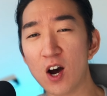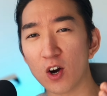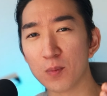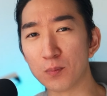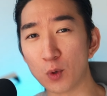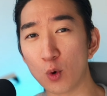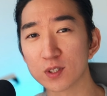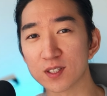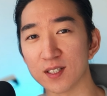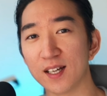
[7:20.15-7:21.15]
are
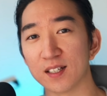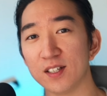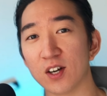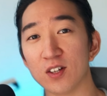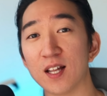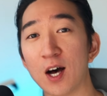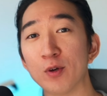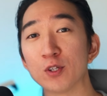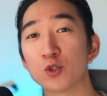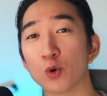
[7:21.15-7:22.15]
most likely
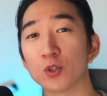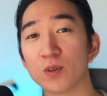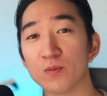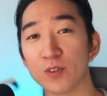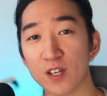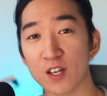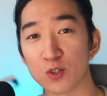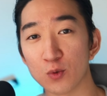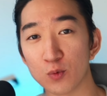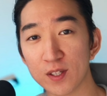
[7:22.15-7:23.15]
allowing short-term
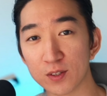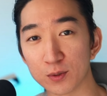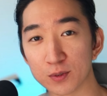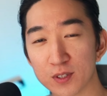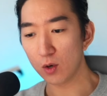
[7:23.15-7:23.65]
vacation rentals.